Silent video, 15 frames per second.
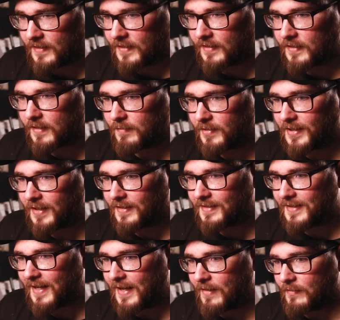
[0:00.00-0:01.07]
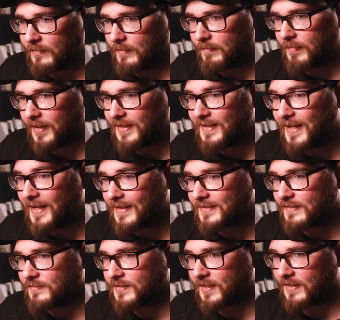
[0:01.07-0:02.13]
then you're going to bring that down by
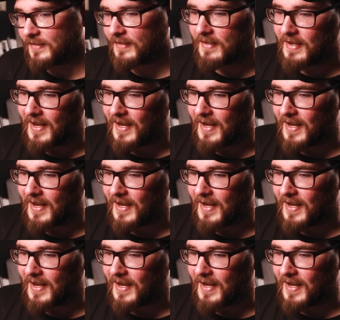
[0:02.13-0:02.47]
-10.